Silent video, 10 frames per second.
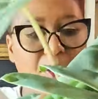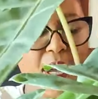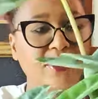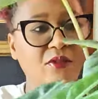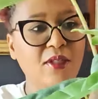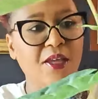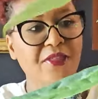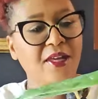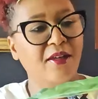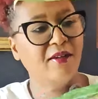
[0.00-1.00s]
I do
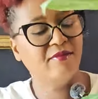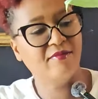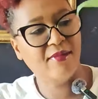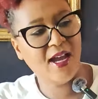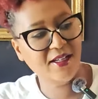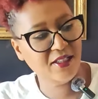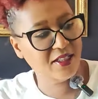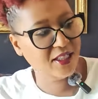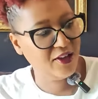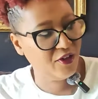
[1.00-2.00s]
nothing. I
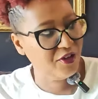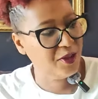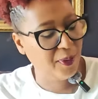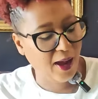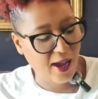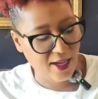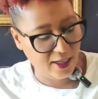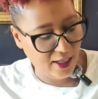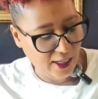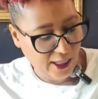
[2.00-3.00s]
just leave her in the
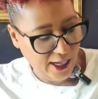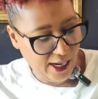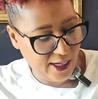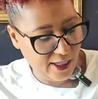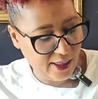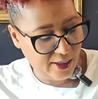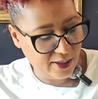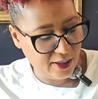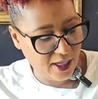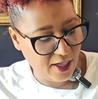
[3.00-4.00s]
pot
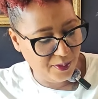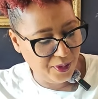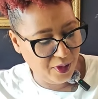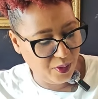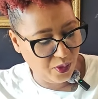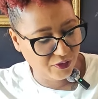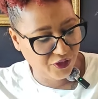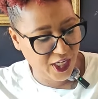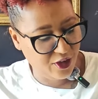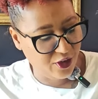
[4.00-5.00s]
and
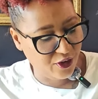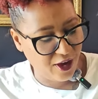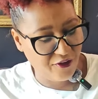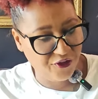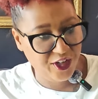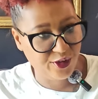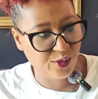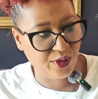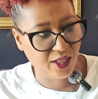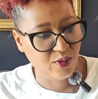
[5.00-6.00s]
feed her. I feed her
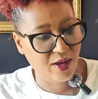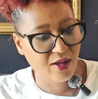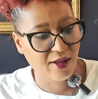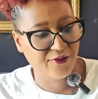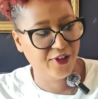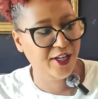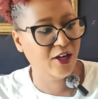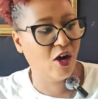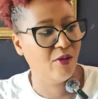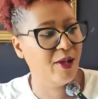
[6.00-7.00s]
really well. I feed
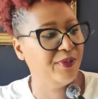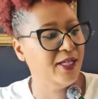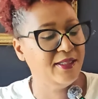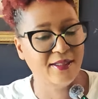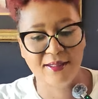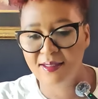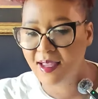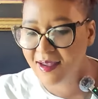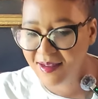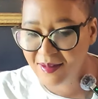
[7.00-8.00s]
all my plants the
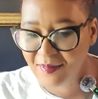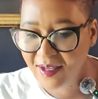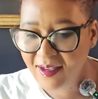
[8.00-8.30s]
same.